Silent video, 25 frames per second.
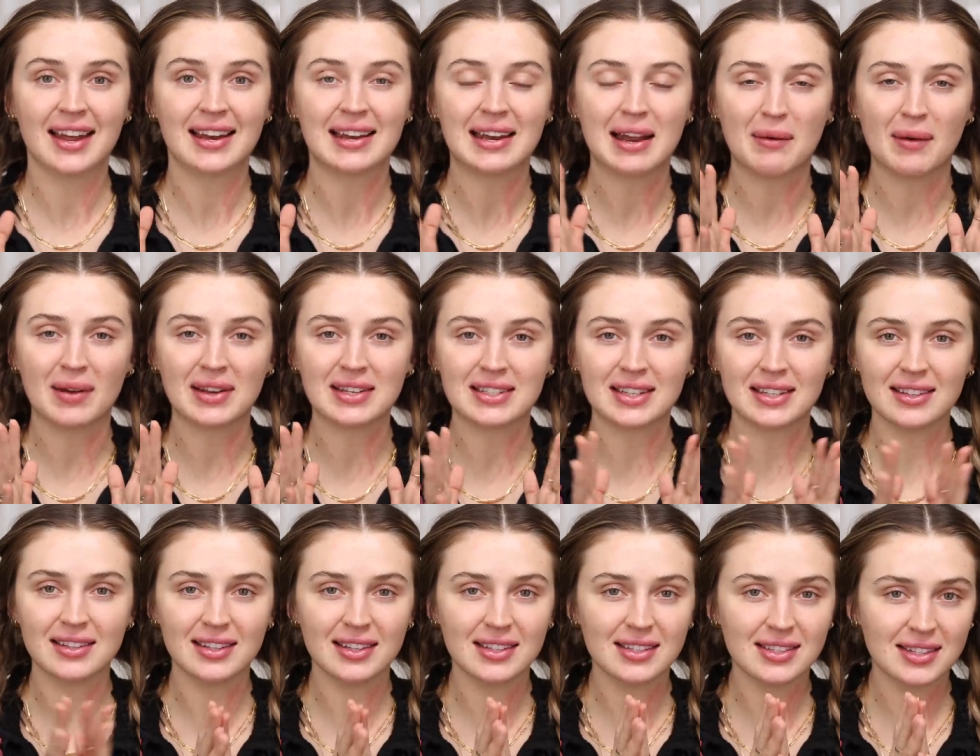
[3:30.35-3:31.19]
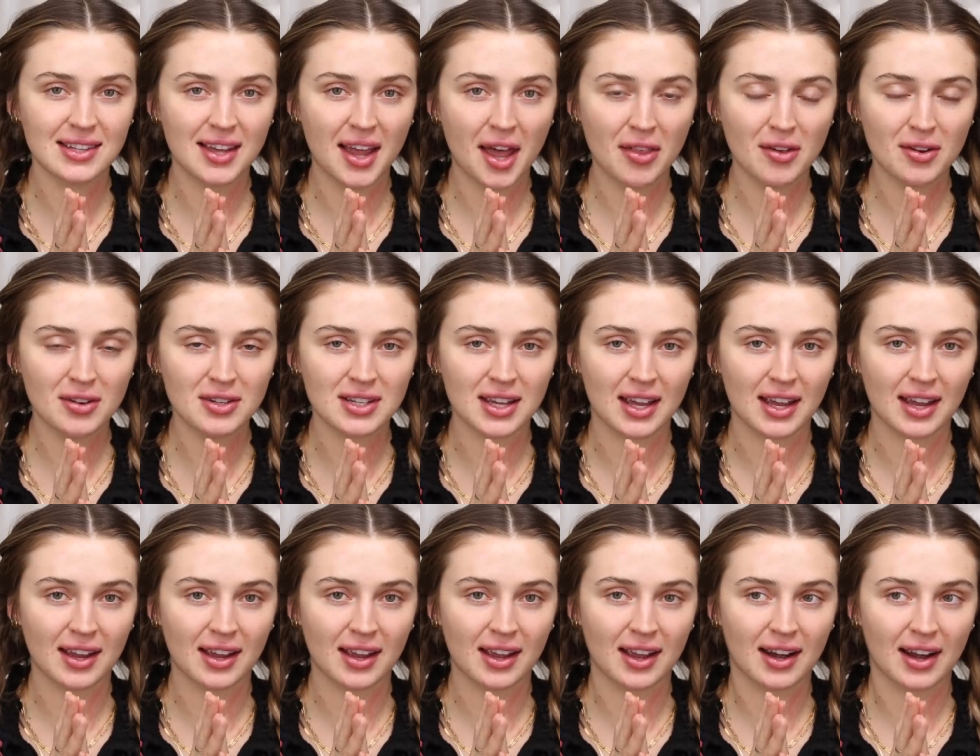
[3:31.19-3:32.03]
Now I did this the other
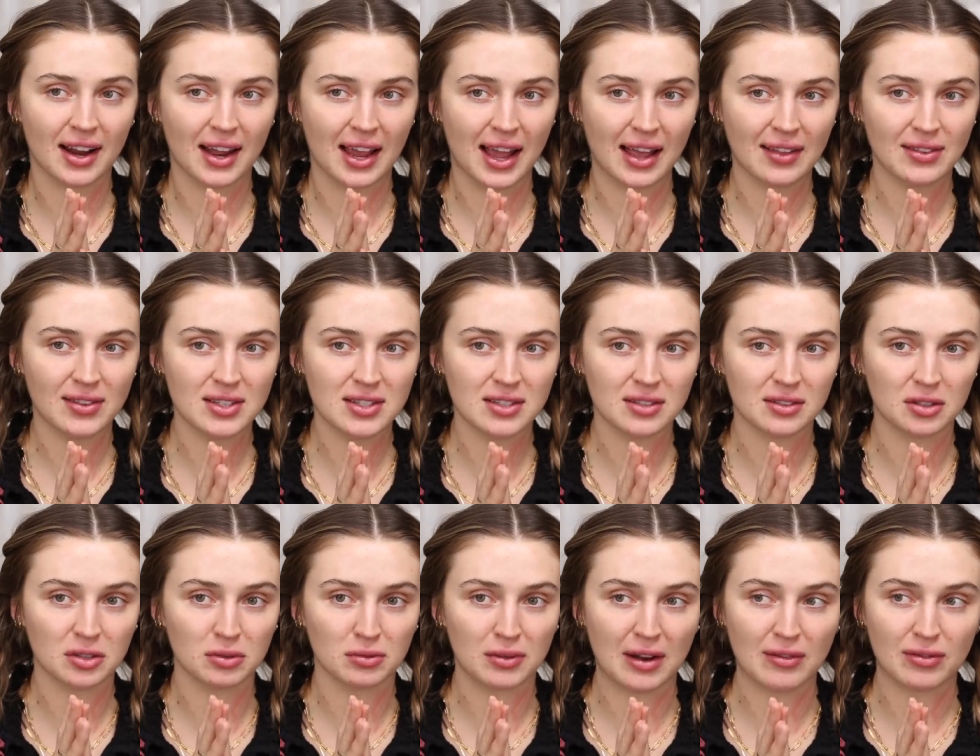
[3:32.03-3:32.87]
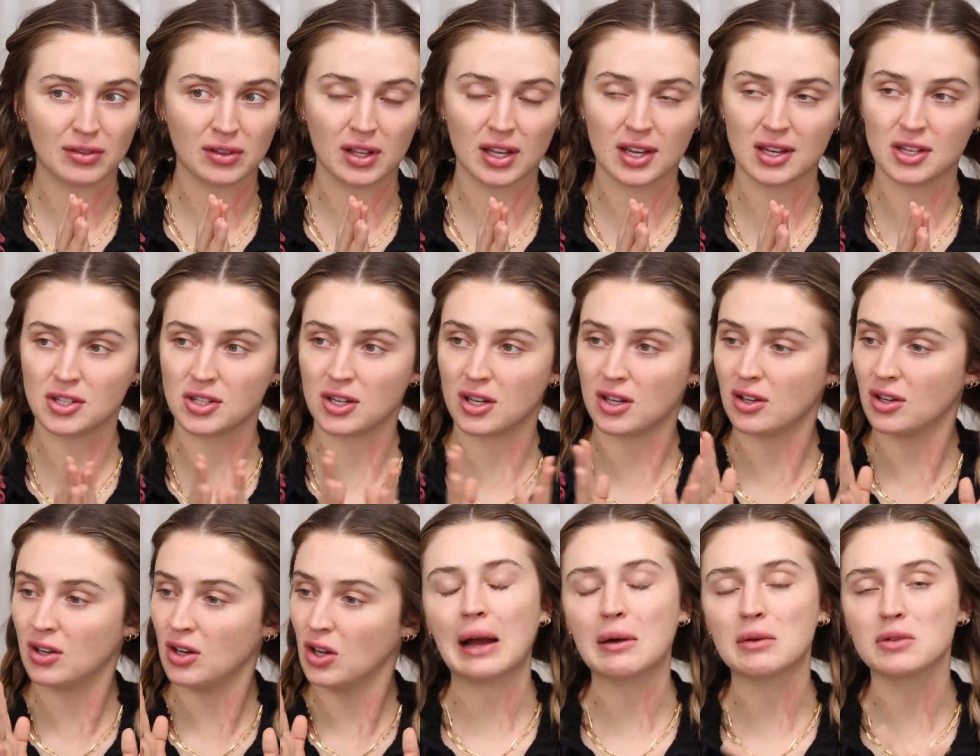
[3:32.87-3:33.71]
day and I had this little
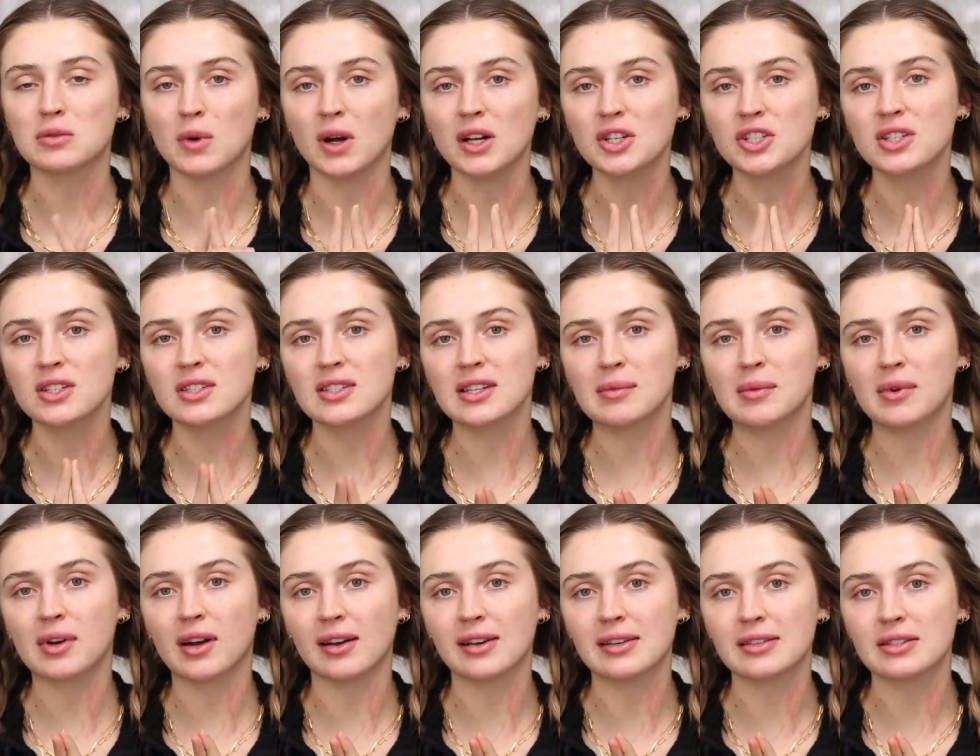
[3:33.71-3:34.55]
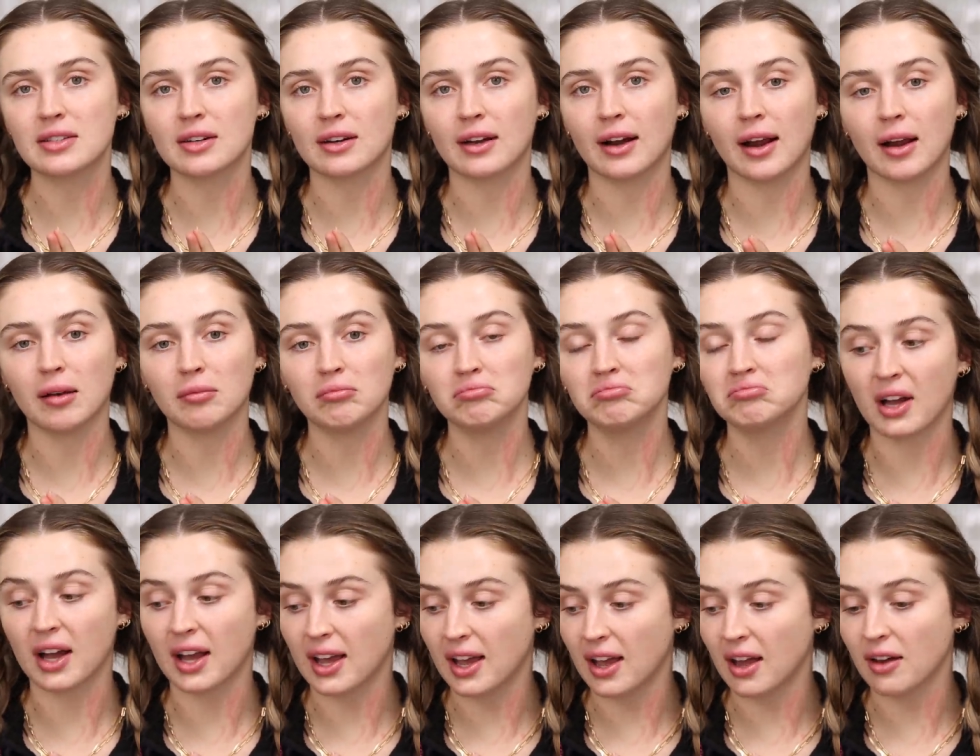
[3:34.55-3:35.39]
revelation. I was watching someone on Instagram.
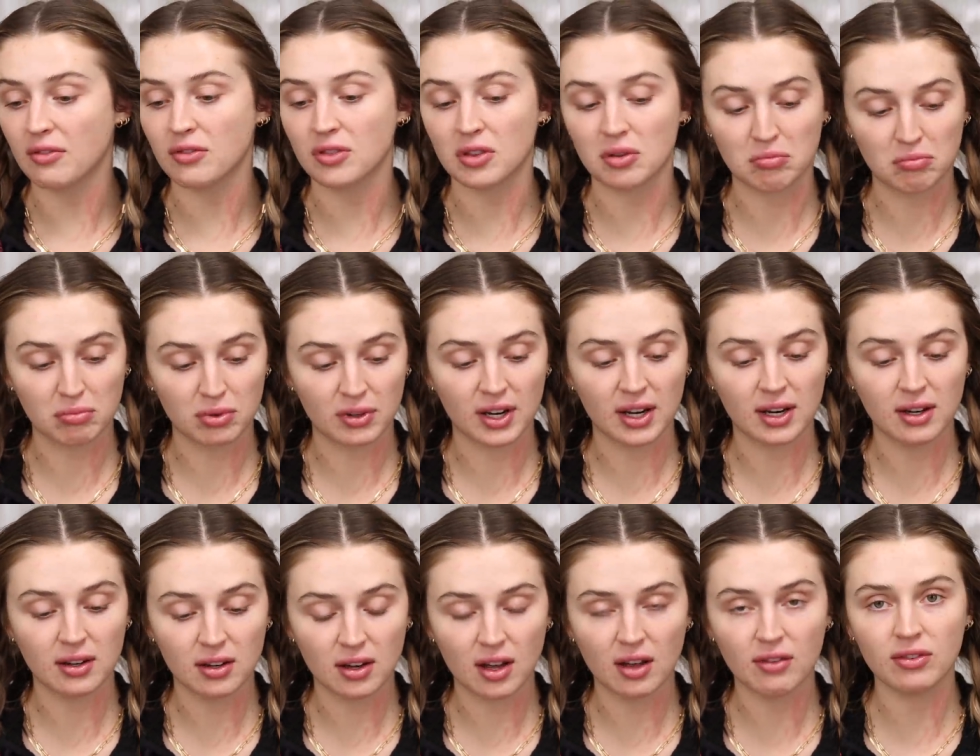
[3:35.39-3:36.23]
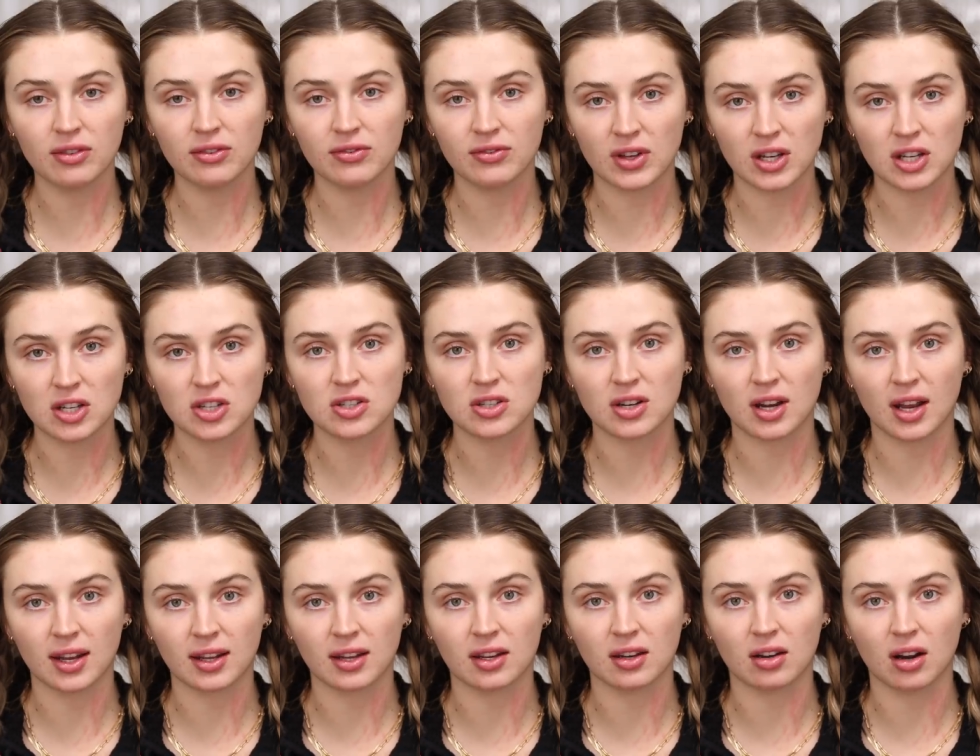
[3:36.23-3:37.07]
I have the brain of a fish.
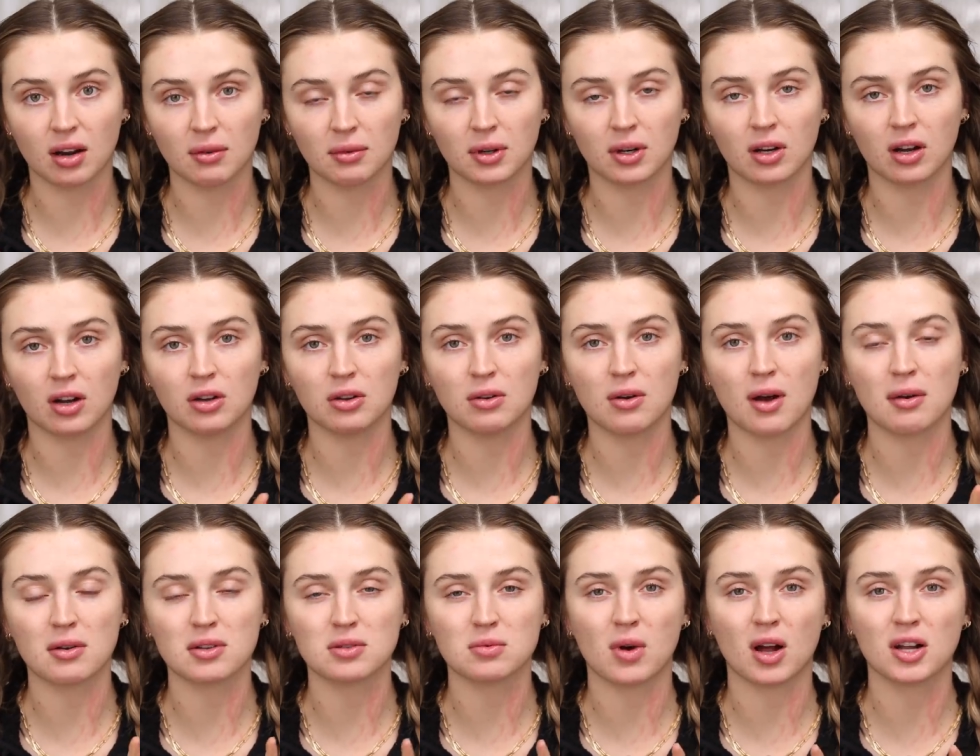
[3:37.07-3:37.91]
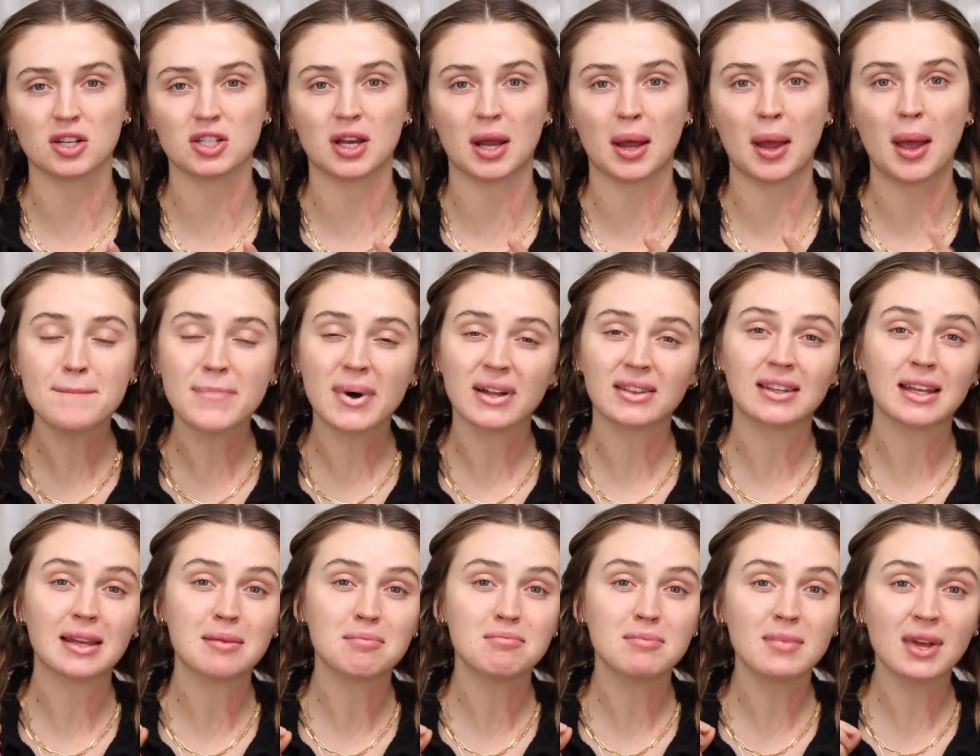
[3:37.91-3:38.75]
I cannot recall who I was watching, but
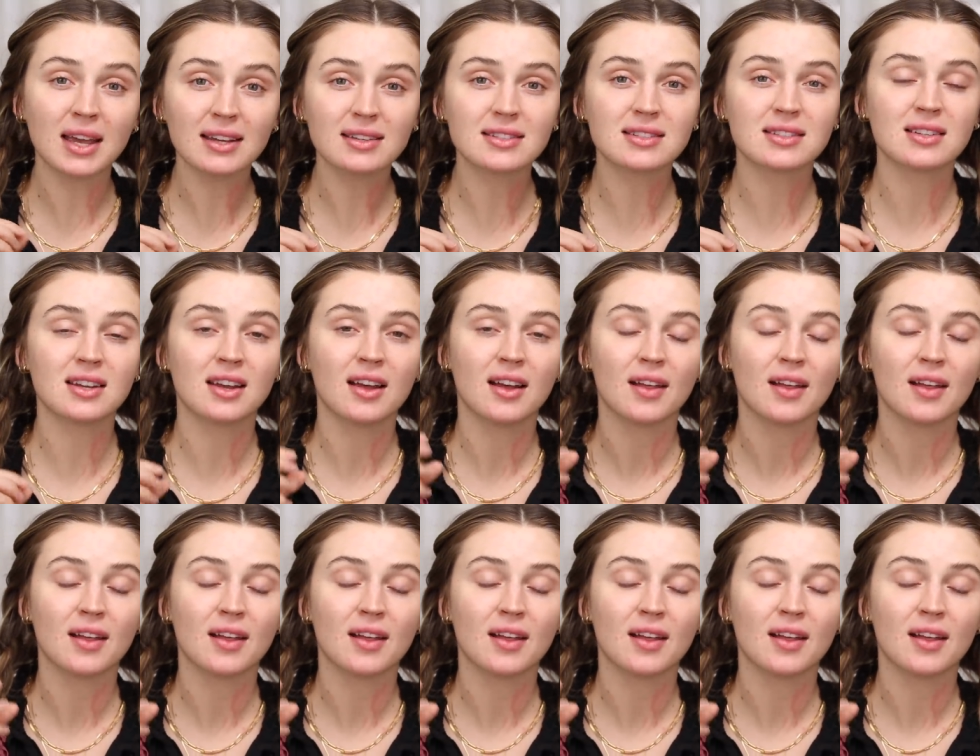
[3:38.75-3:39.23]
they mixed